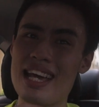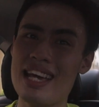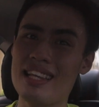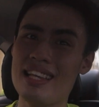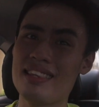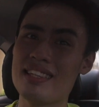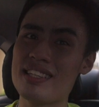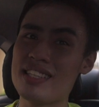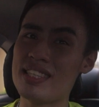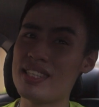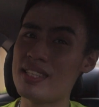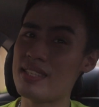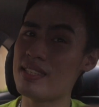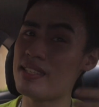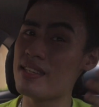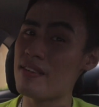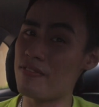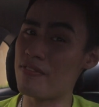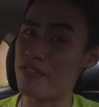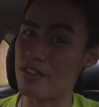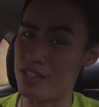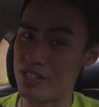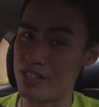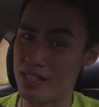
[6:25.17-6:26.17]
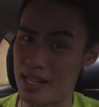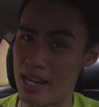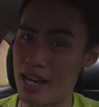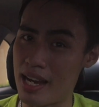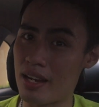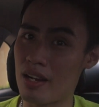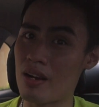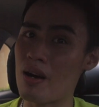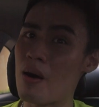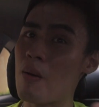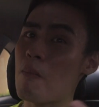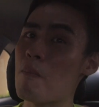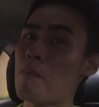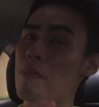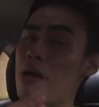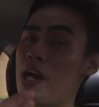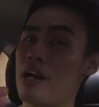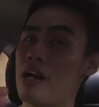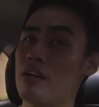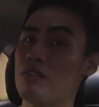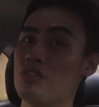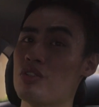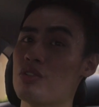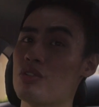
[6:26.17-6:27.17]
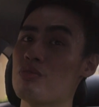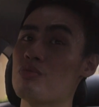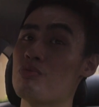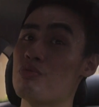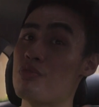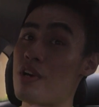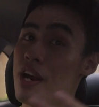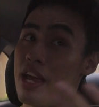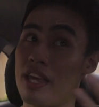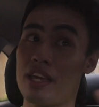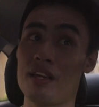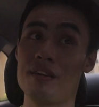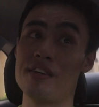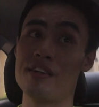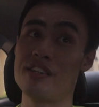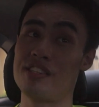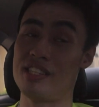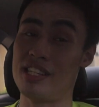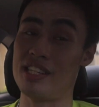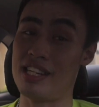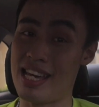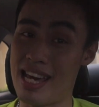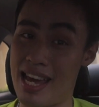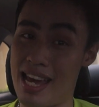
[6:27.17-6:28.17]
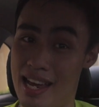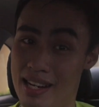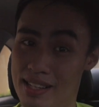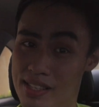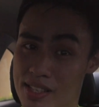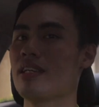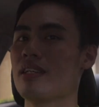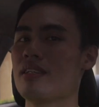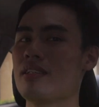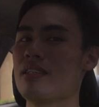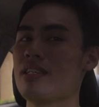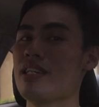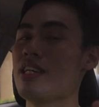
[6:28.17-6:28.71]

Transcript: at the stiffer side compared to regular sedans.